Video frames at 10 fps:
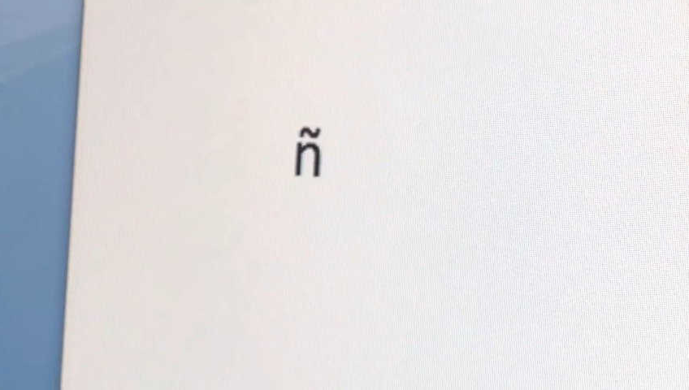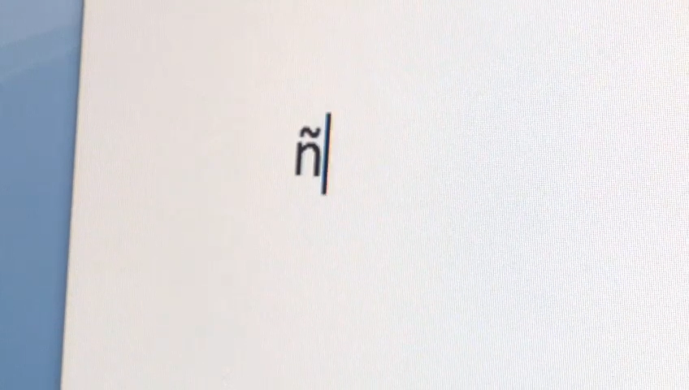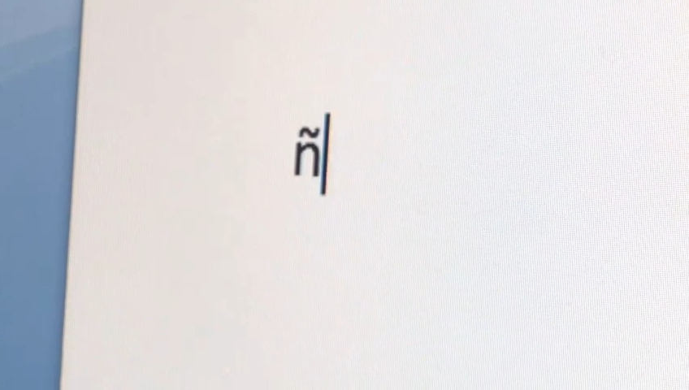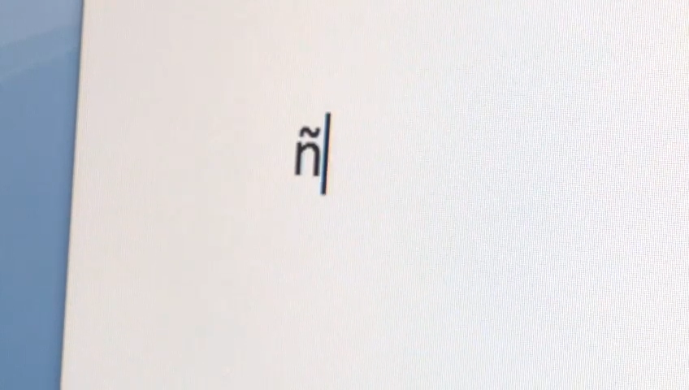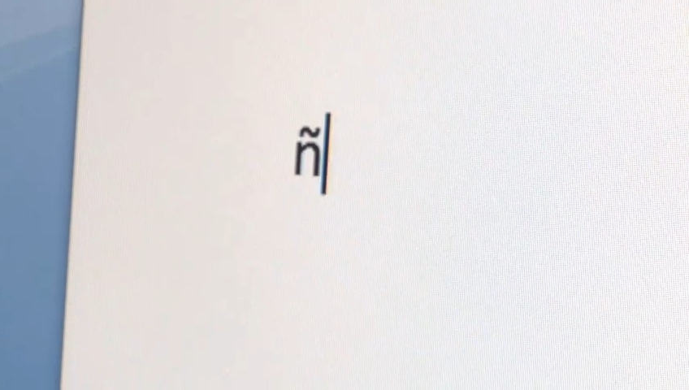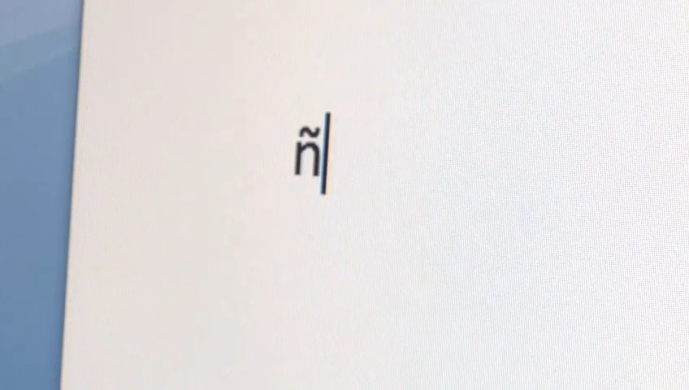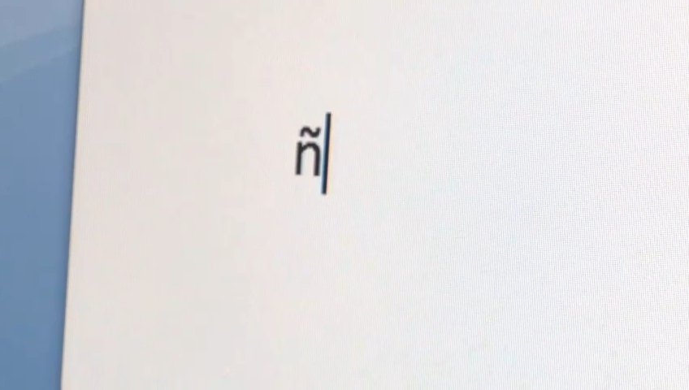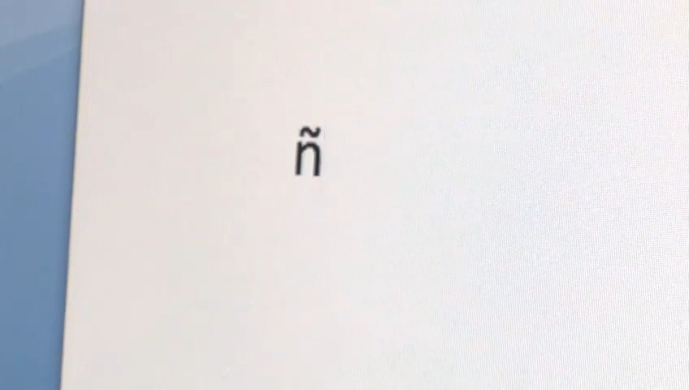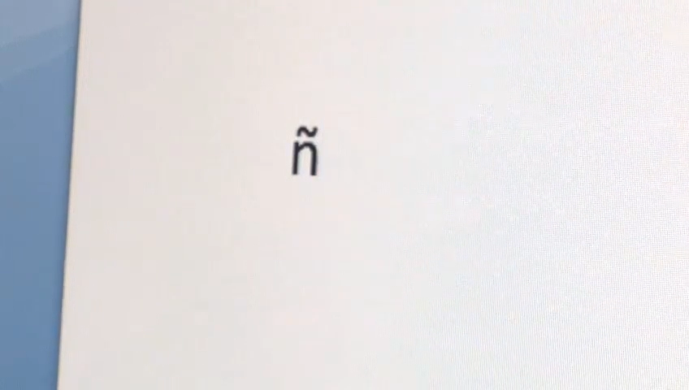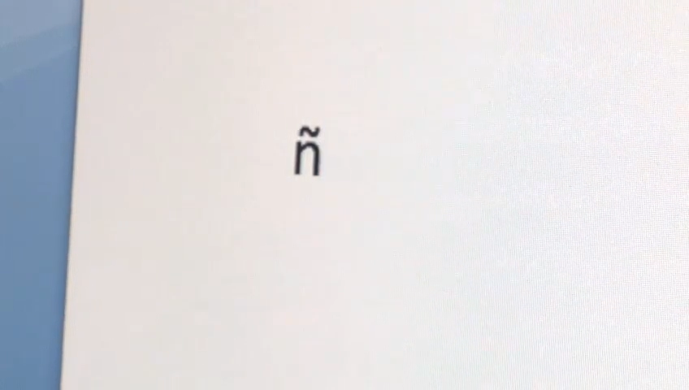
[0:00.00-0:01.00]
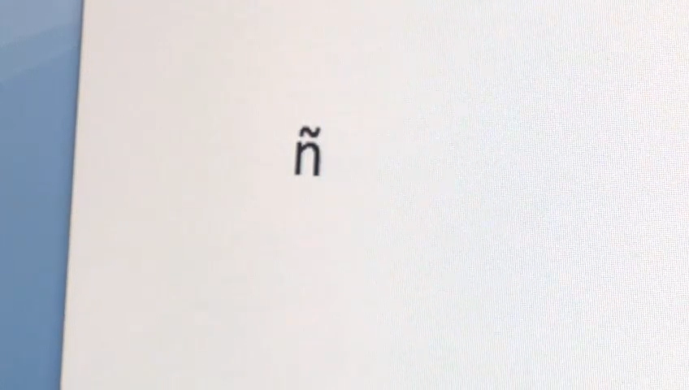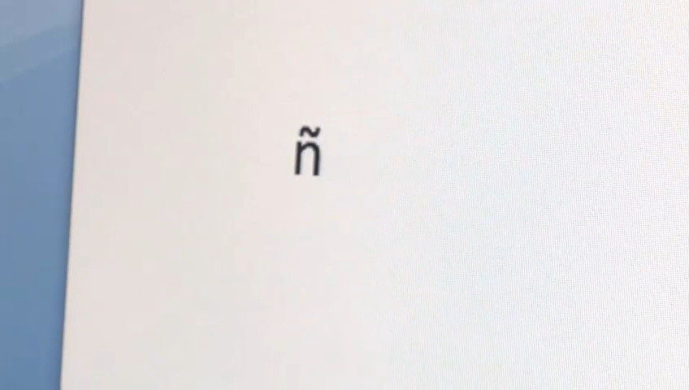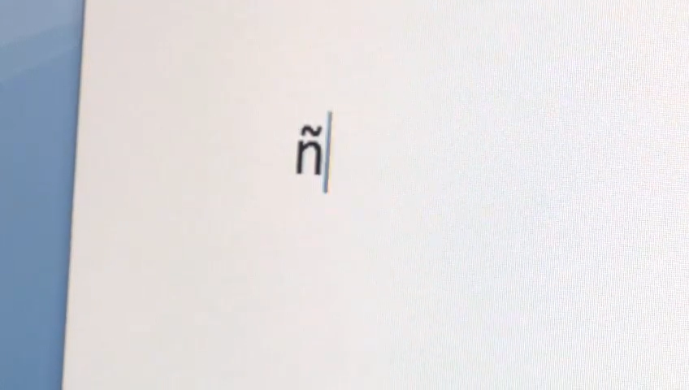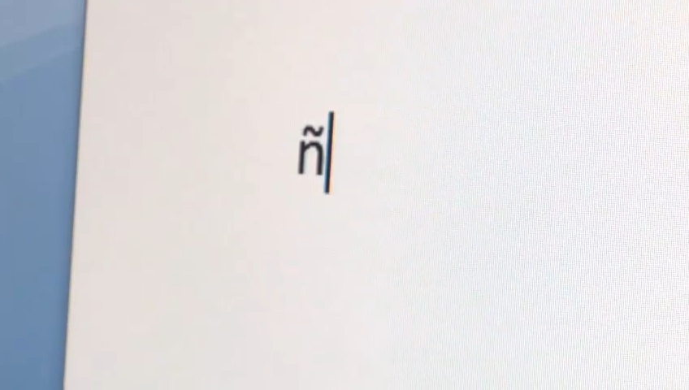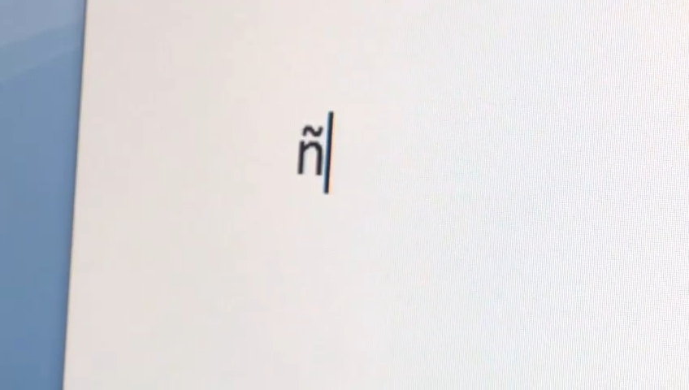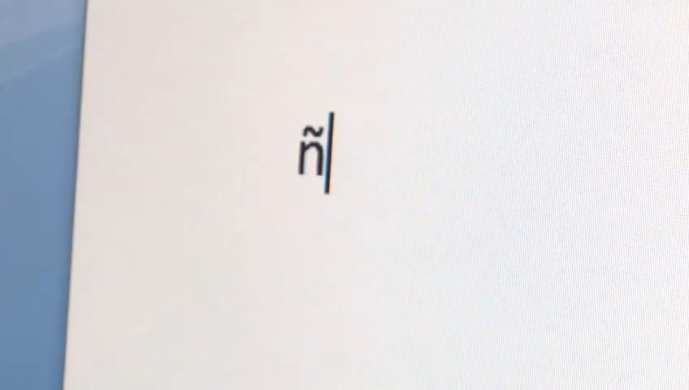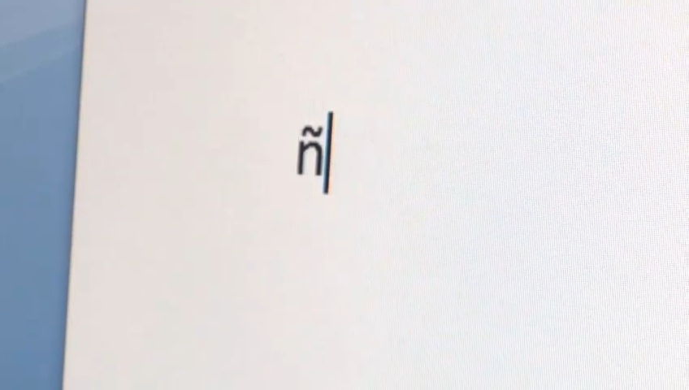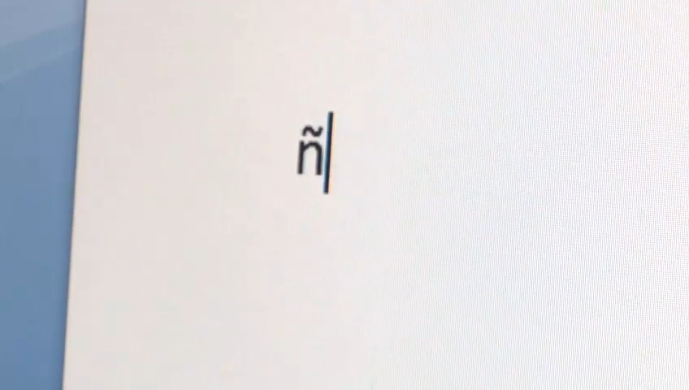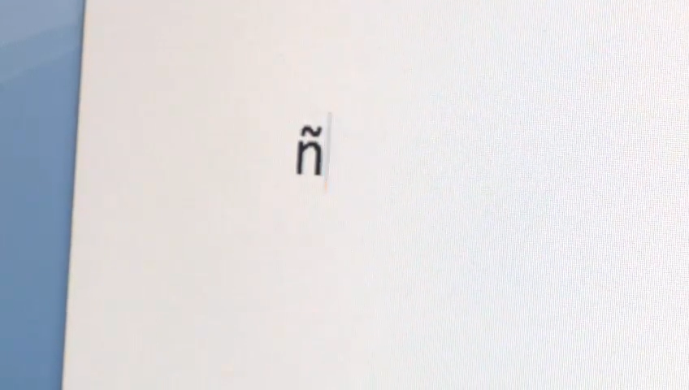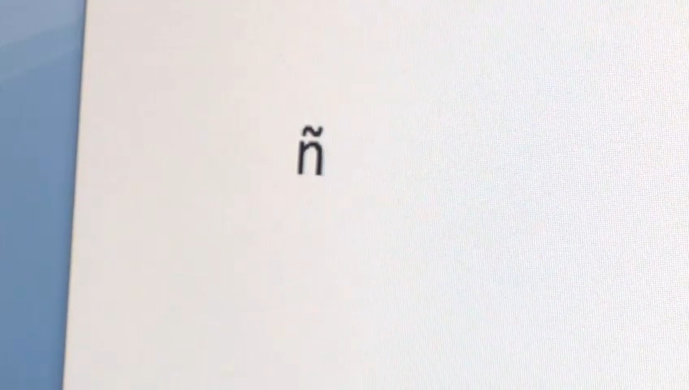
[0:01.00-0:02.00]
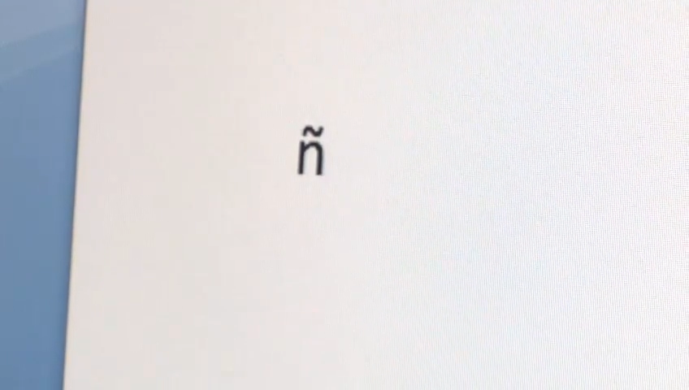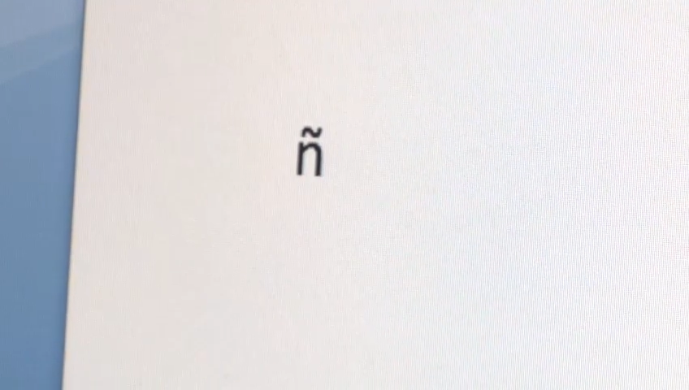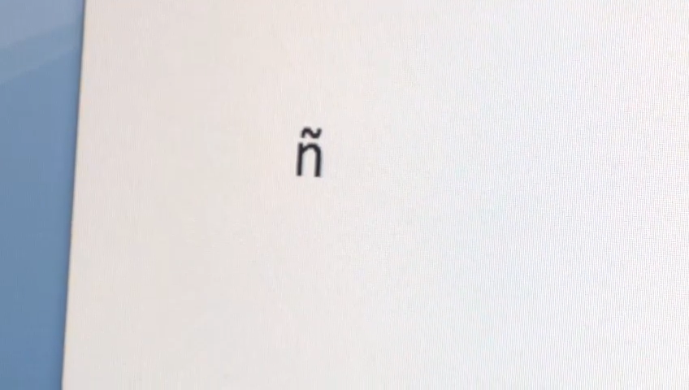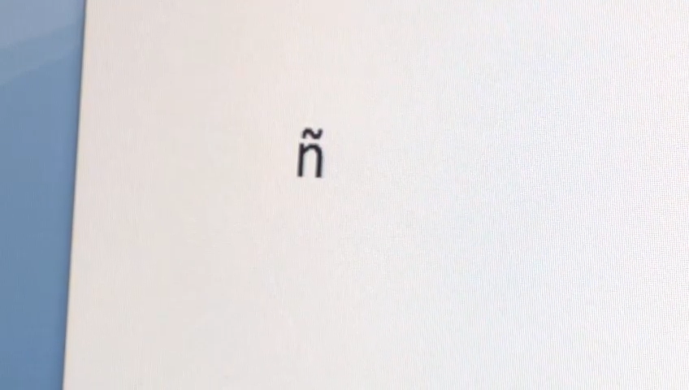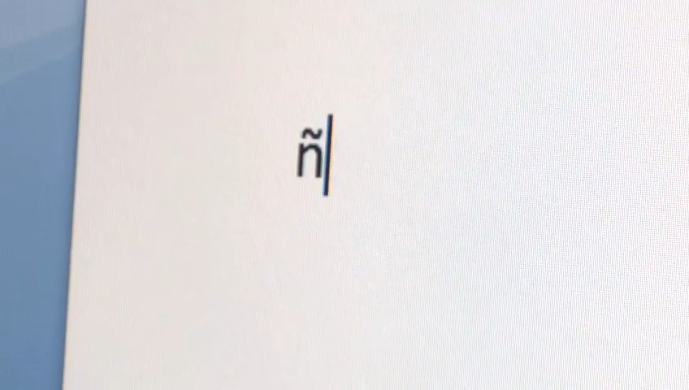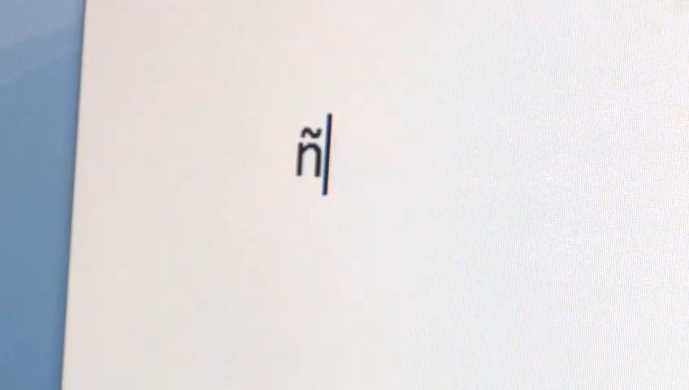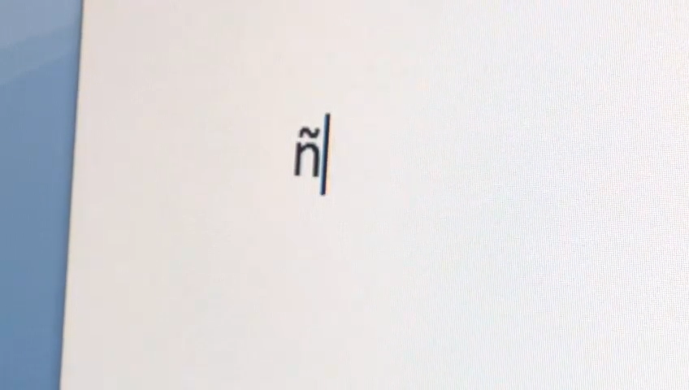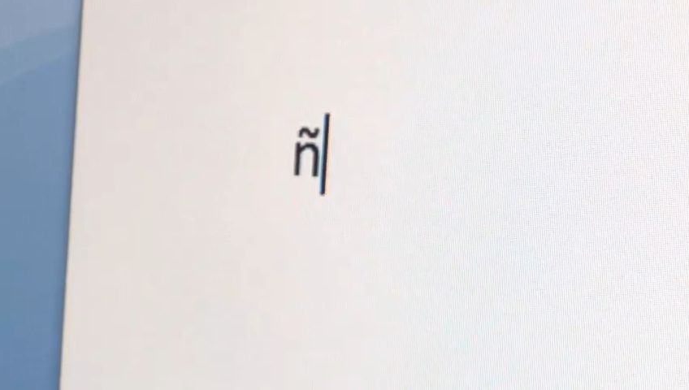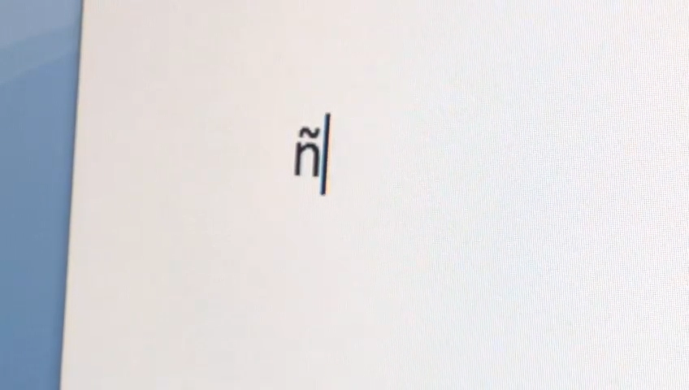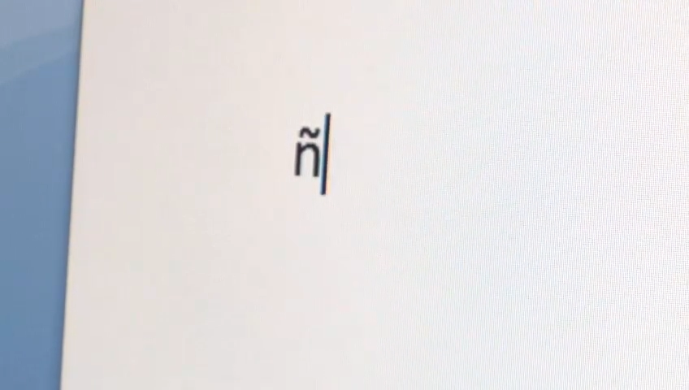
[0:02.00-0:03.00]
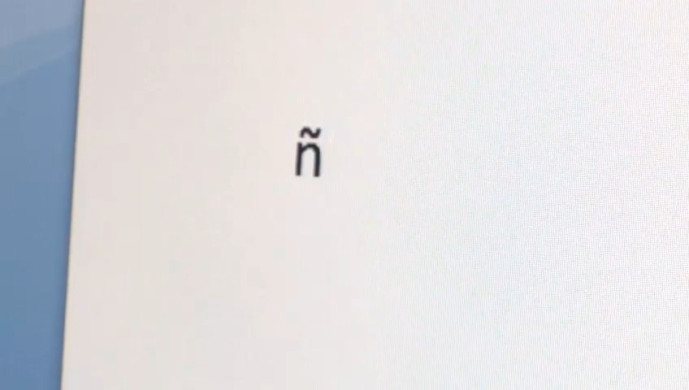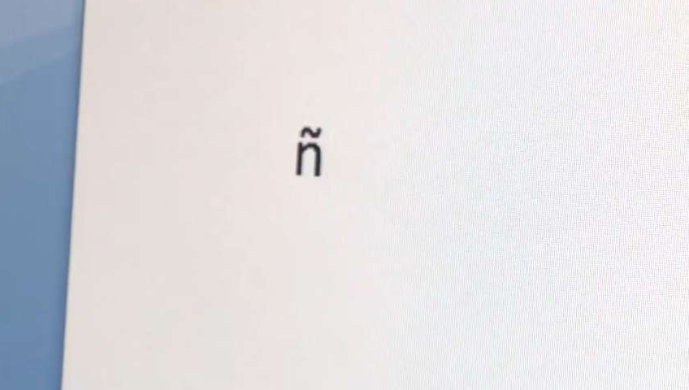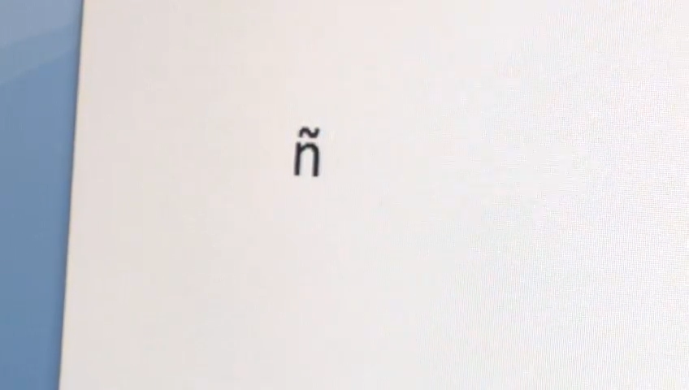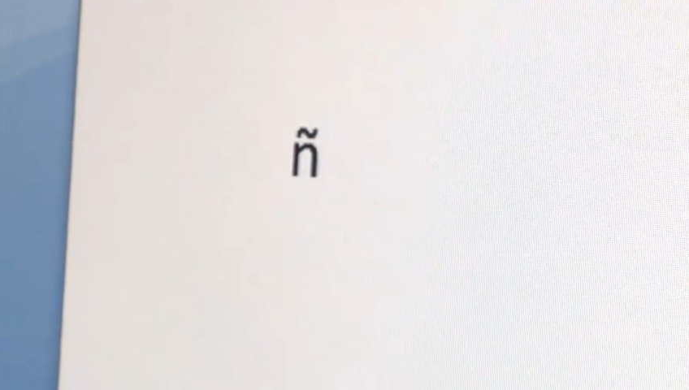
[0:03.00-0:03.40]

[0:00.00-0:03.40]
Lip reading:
Nobody's mouth can be seen.